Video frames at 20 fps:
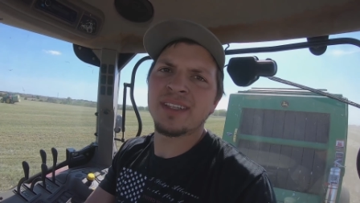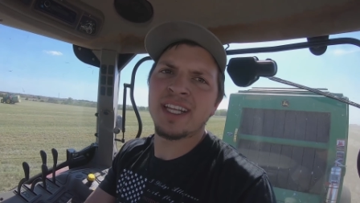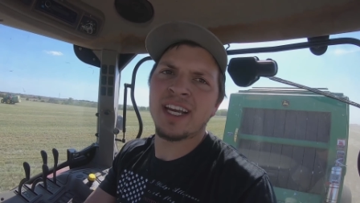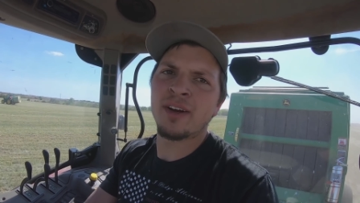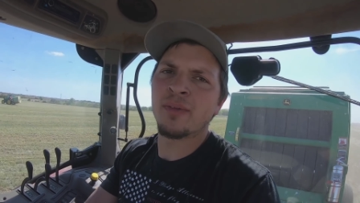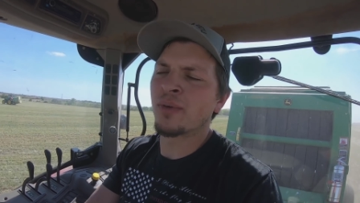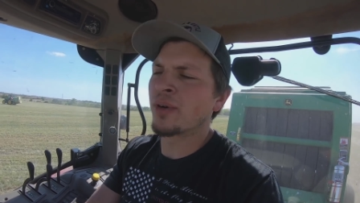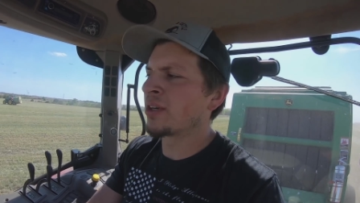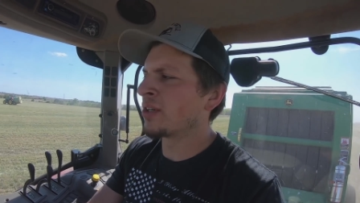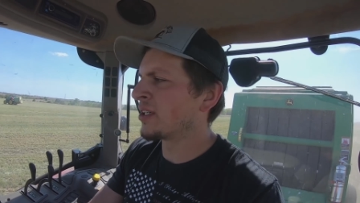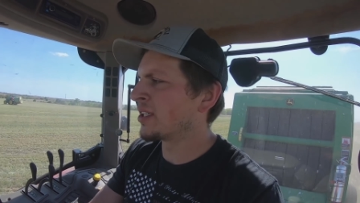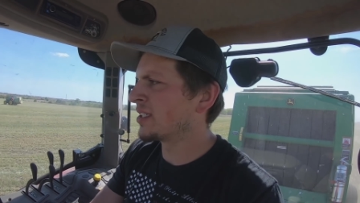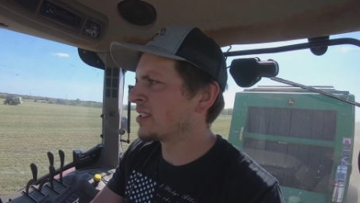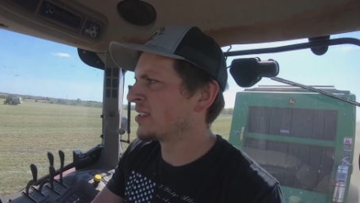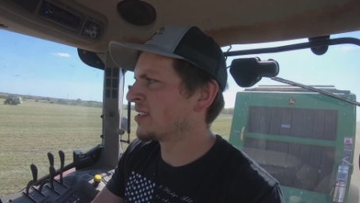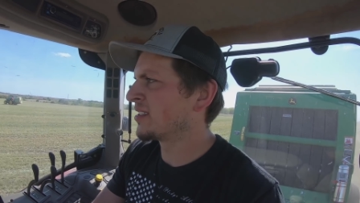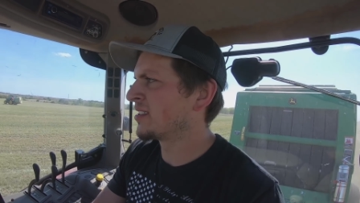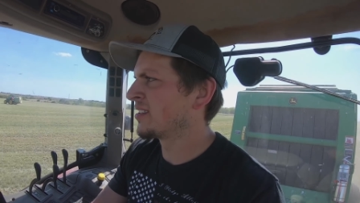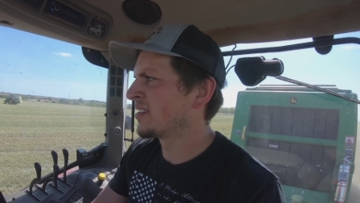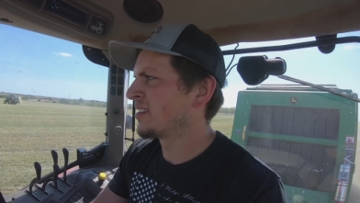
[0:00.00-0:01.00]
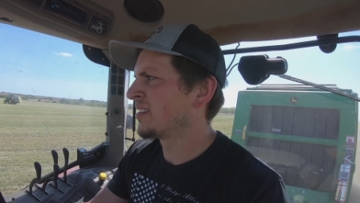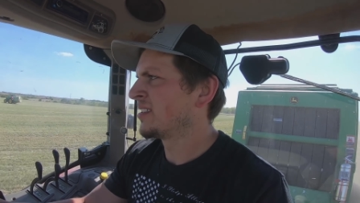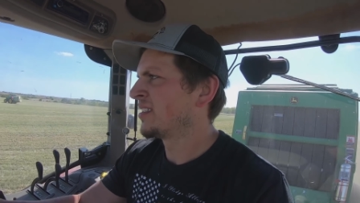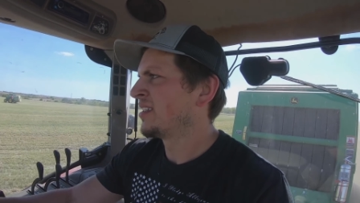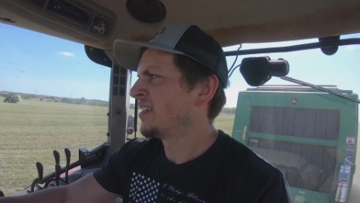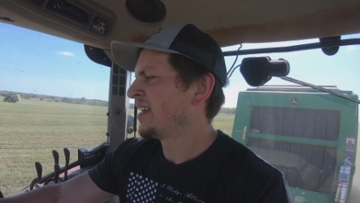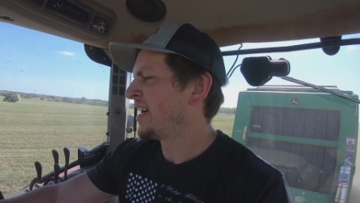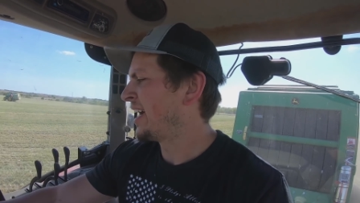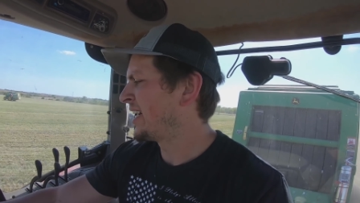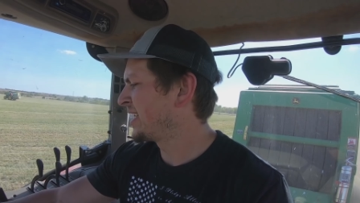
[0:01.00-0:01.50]
on that roll,
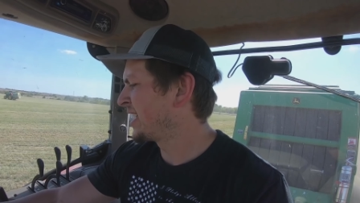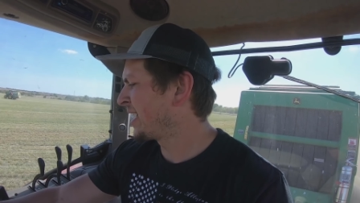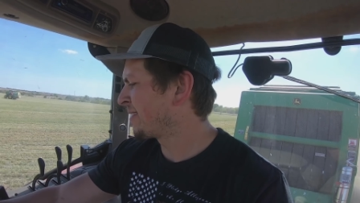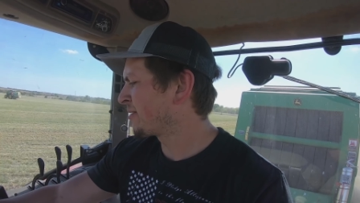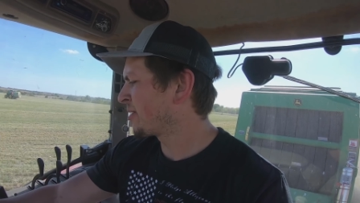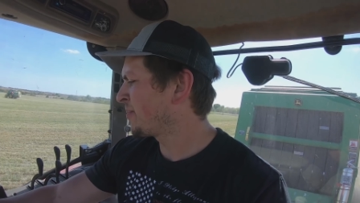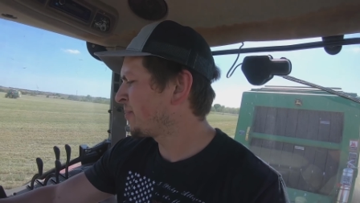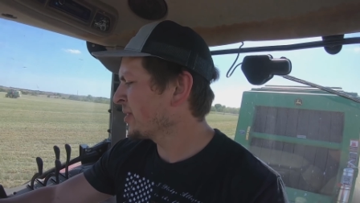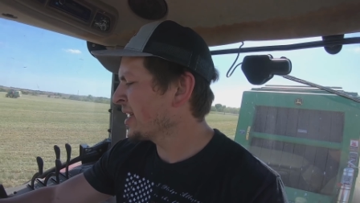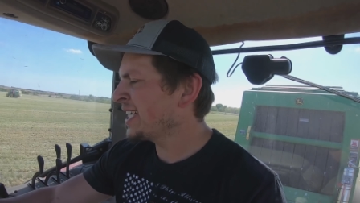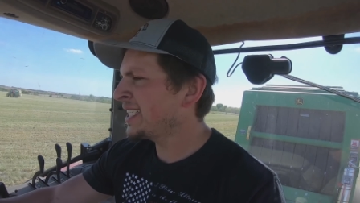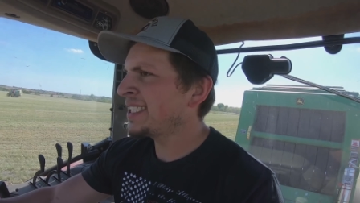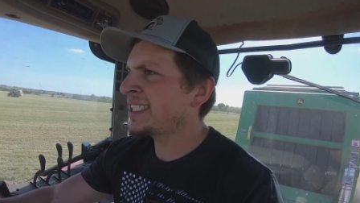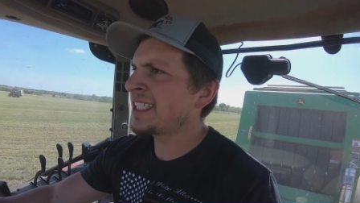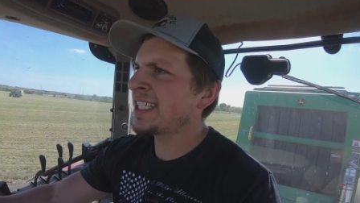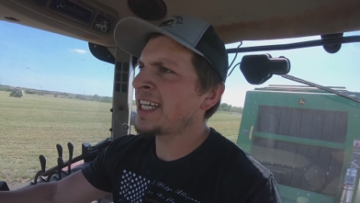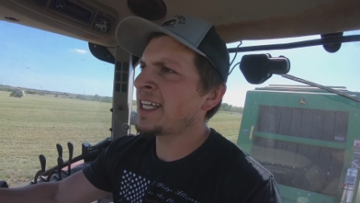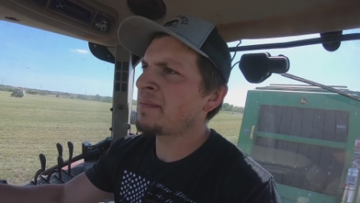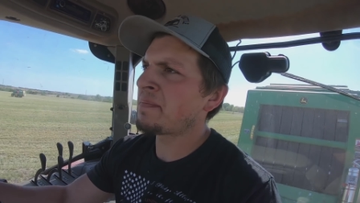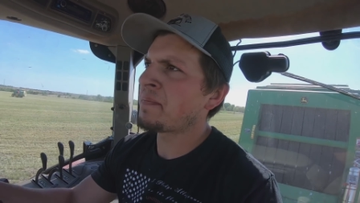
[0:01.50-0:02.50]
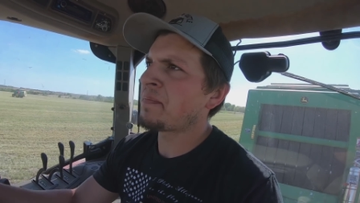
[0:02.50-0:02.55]
and then I replaced it.